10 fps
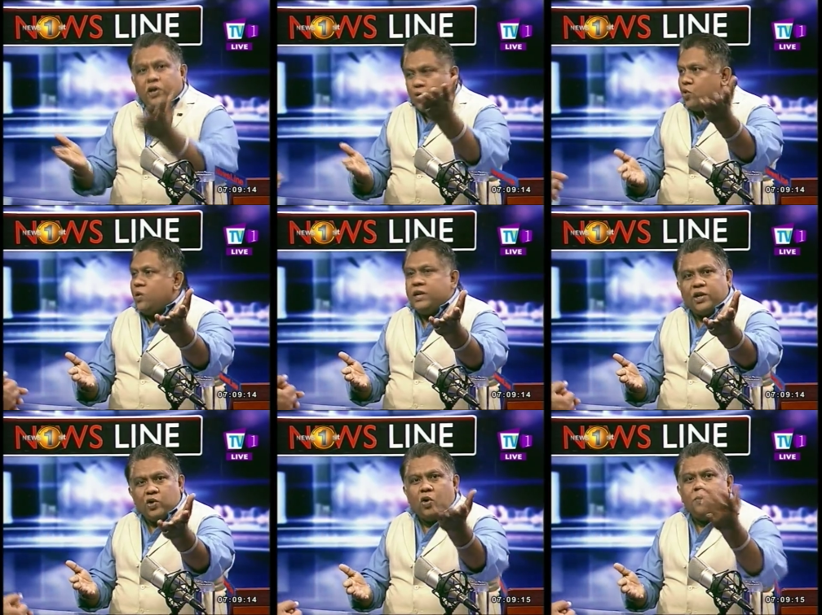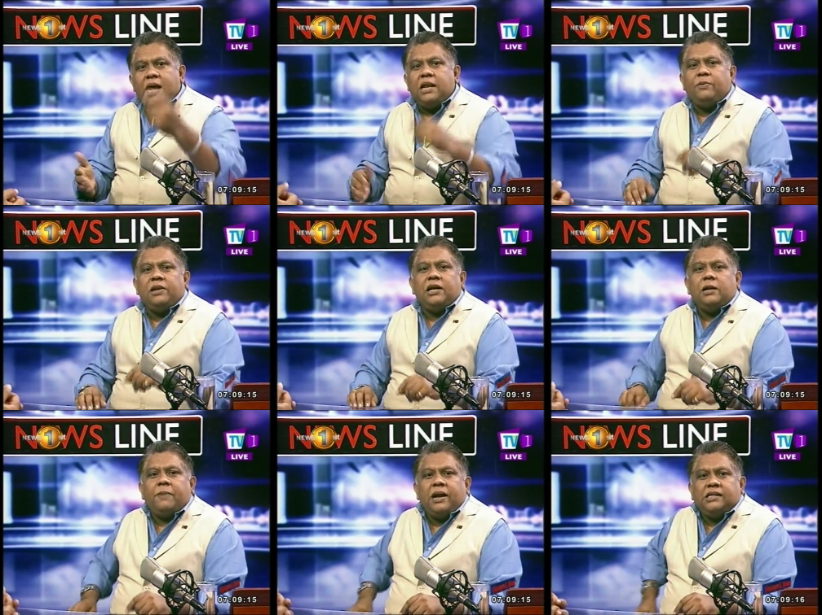you don't need to go behind the
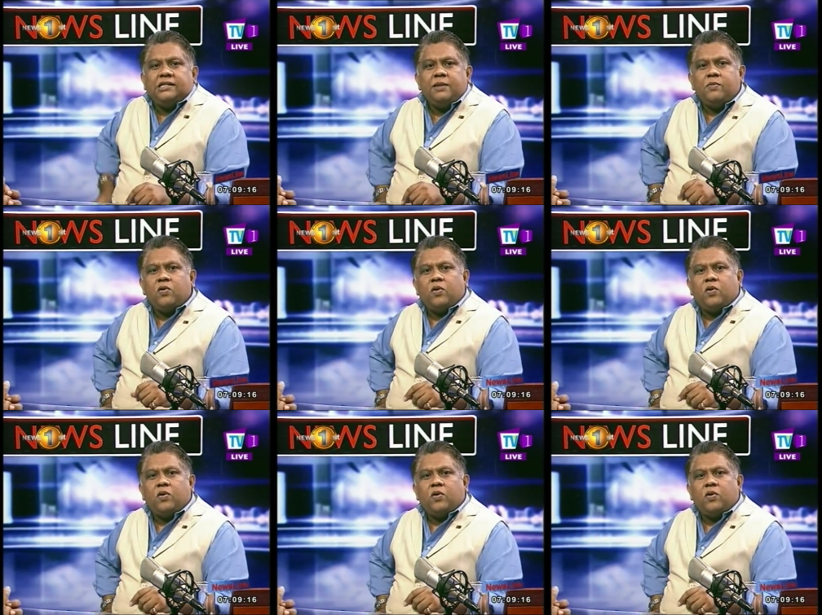political parties anymore.